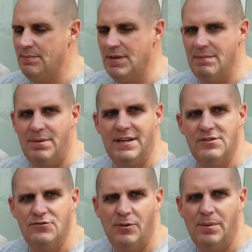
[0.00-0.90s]
then please
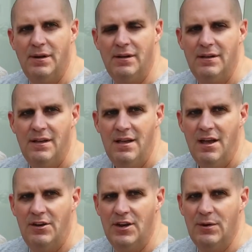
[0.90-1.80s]
drop a
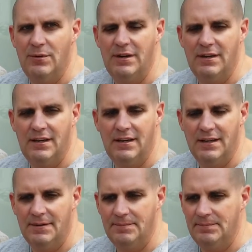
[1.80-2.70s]
note in
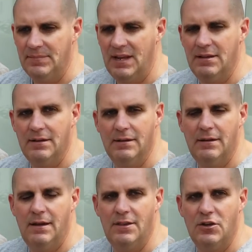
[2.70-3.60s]

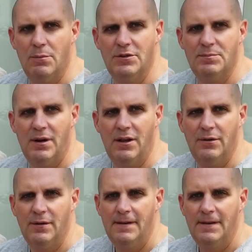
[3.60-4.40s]
the comments below.